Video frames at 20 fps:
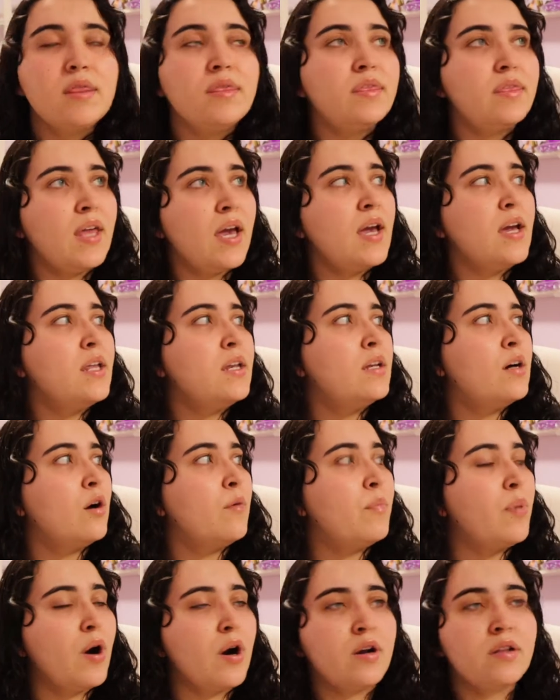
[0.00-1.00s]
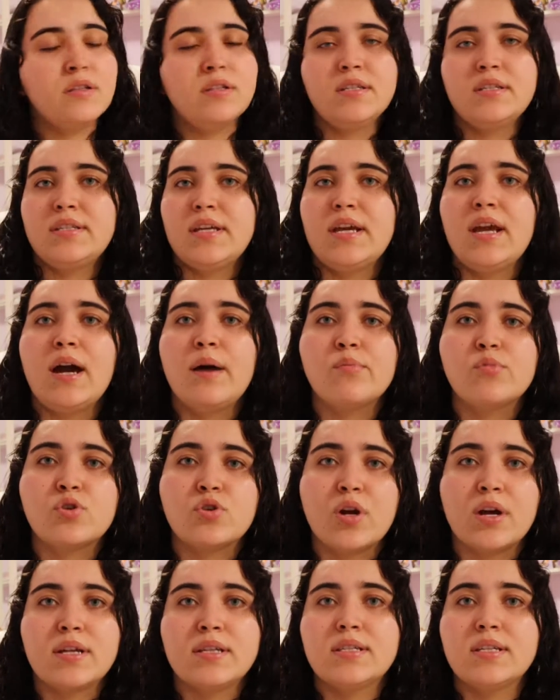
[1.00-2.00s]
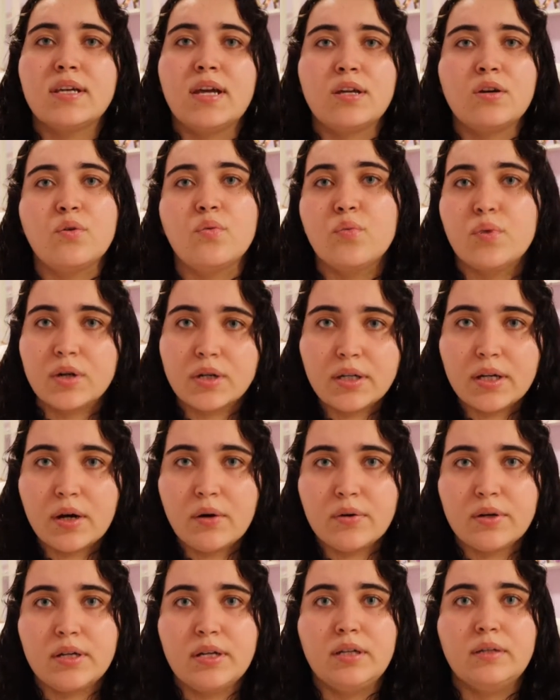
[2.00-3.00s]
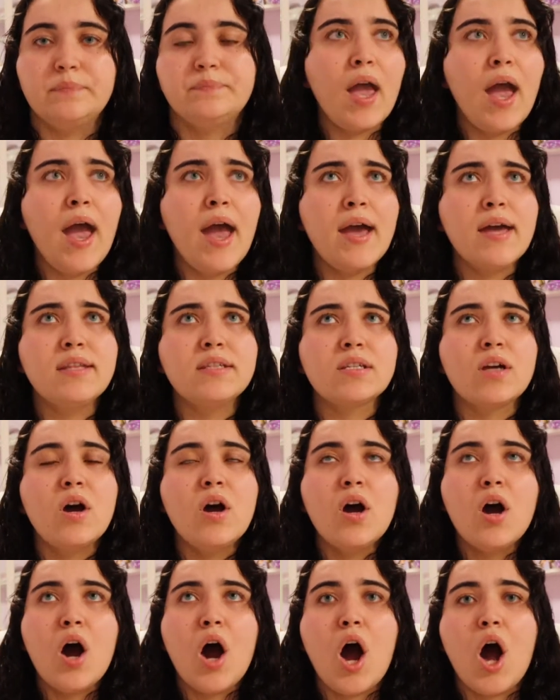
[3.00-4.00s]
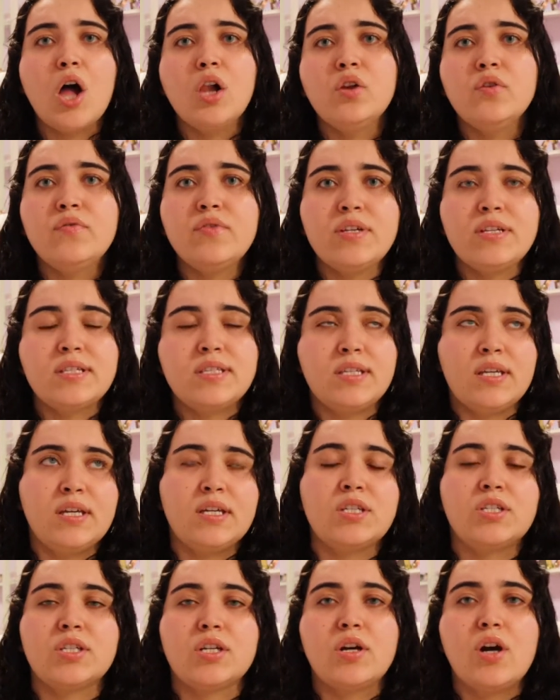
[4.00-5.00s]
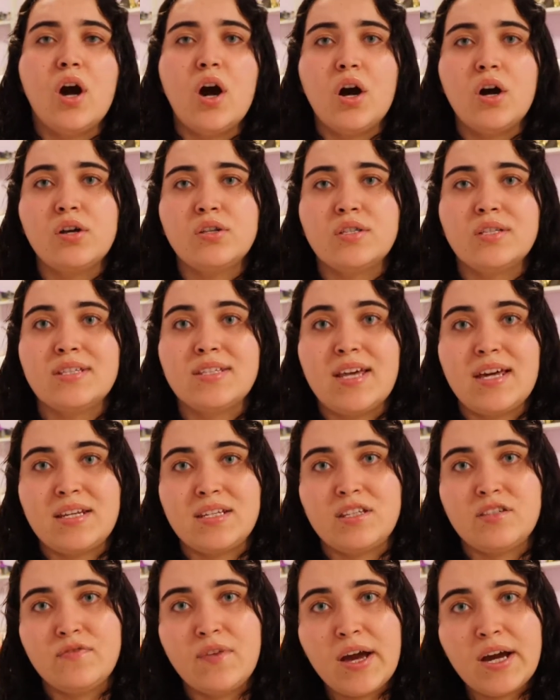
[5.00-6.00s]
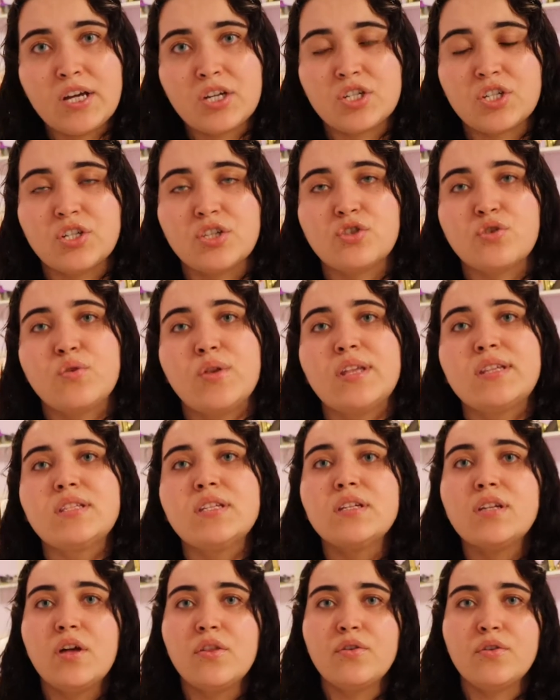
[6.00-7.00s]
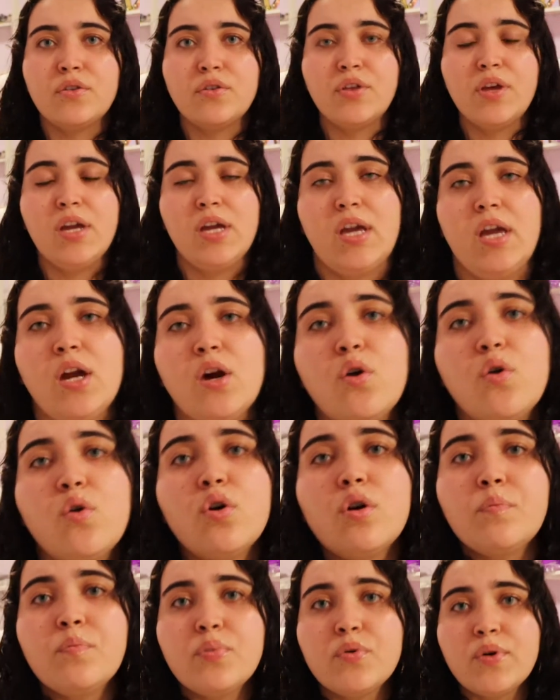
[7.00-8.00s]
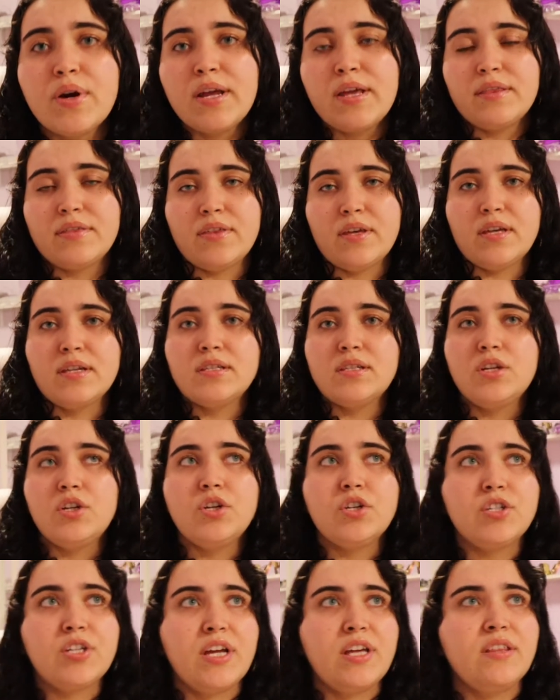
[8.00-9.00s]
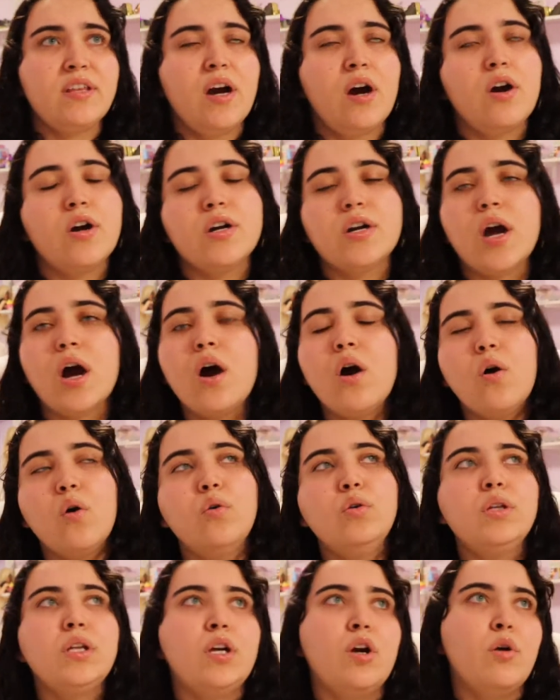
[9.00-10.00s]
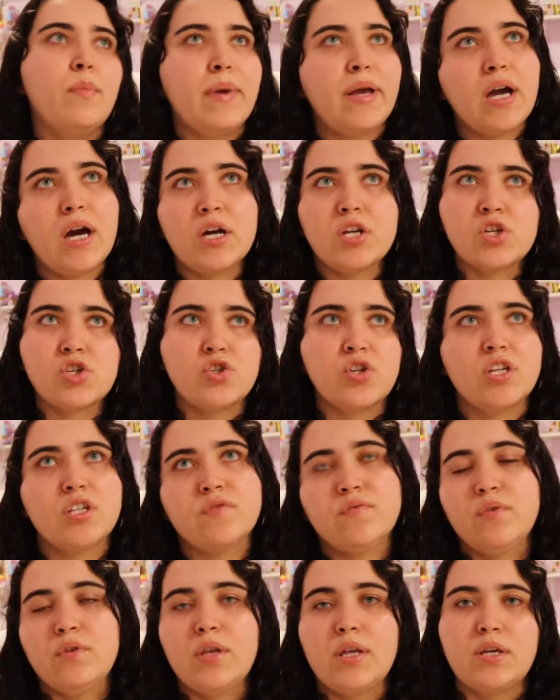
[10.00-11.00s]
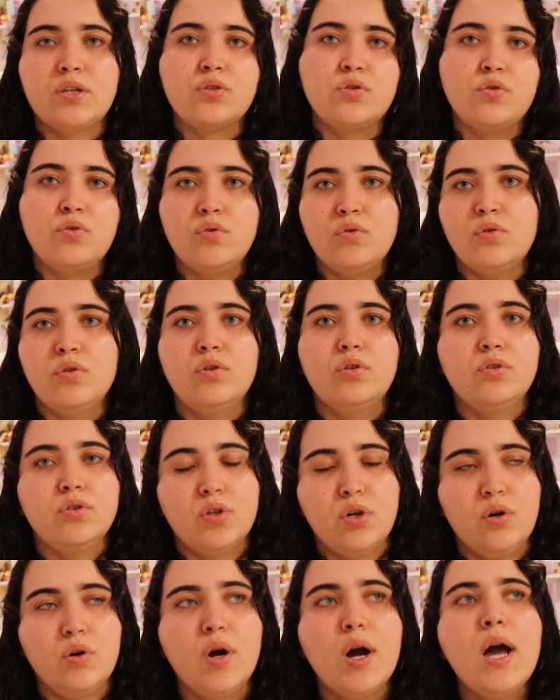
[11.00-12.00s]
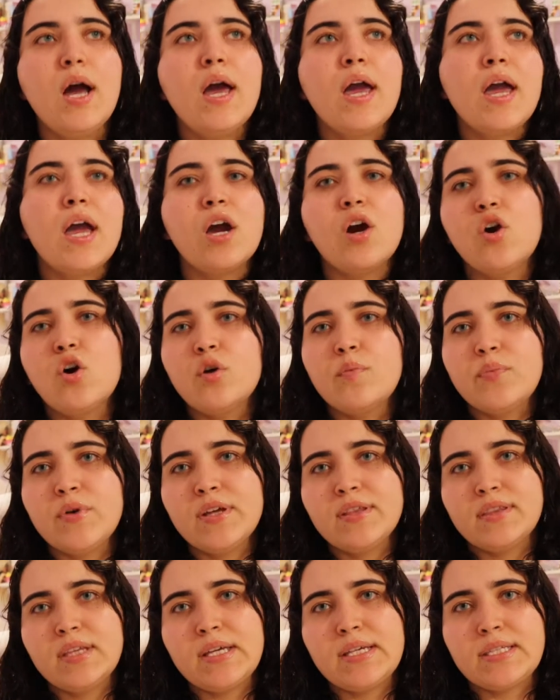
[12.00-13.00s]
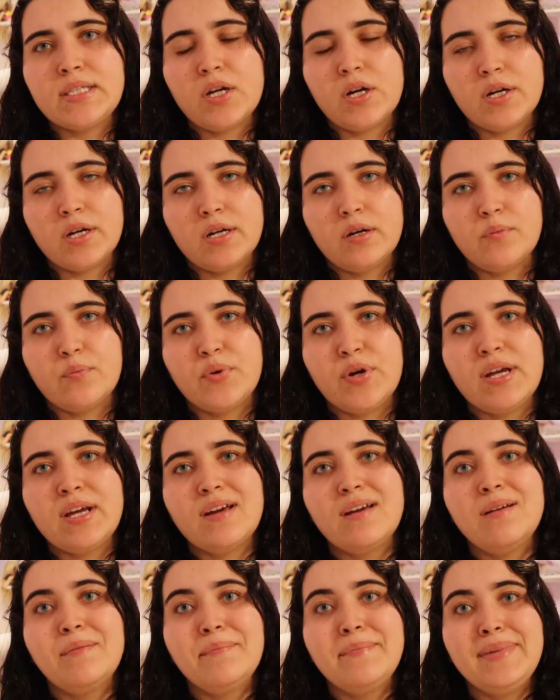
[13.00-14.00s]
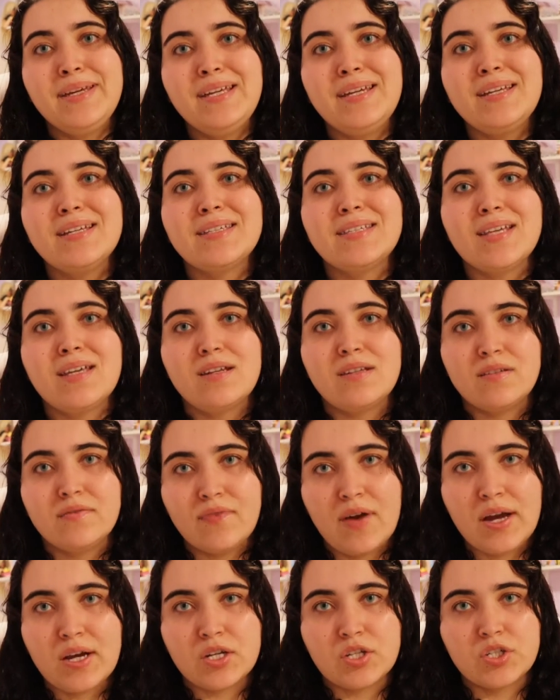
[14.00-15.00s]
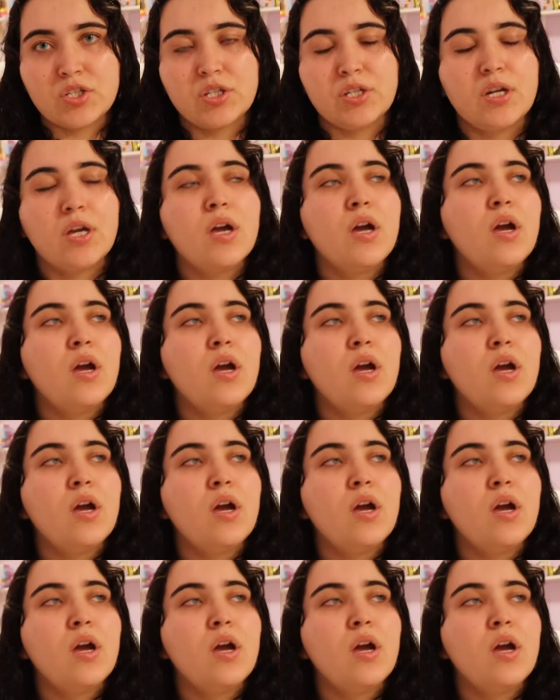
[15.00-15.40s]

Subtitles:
Then a part of the day I'm trying to get a workout in, and all of these things cause satisfaction. So that's another thing. Incorporate things in your day that are not only, oh my gosh, stressful, like school. No, incorporate things that are going to bring immediate satisfaction.